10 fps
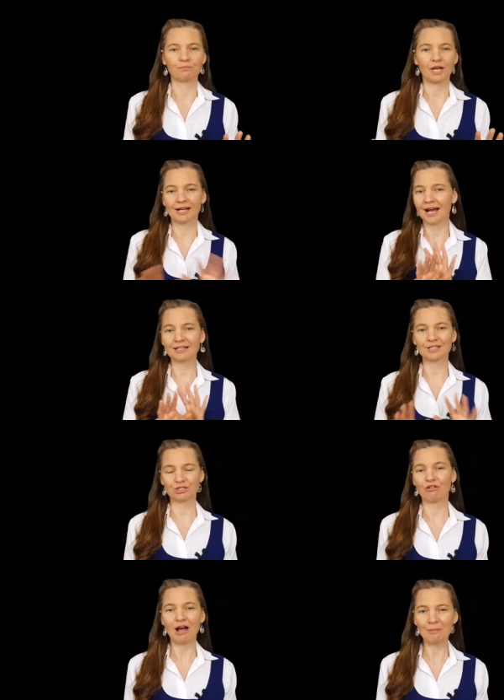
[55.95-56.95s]
I can't
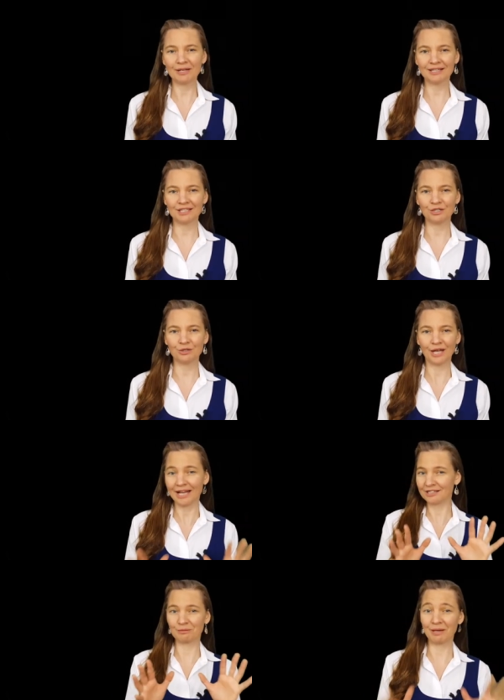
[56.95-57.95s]
describe it. You
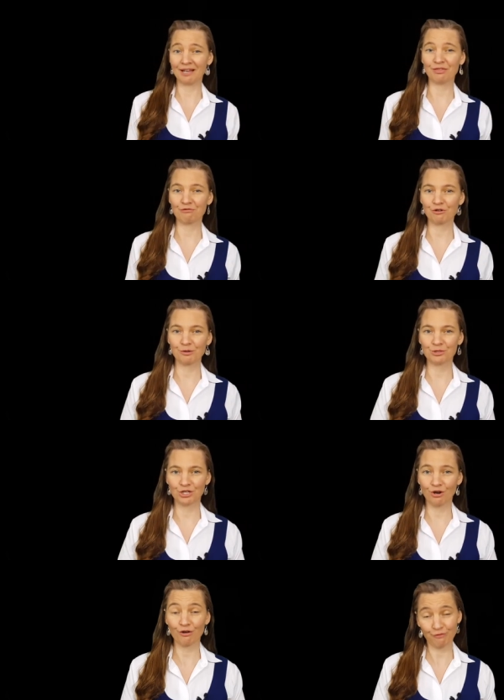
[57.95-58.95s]
had to be in the room to know.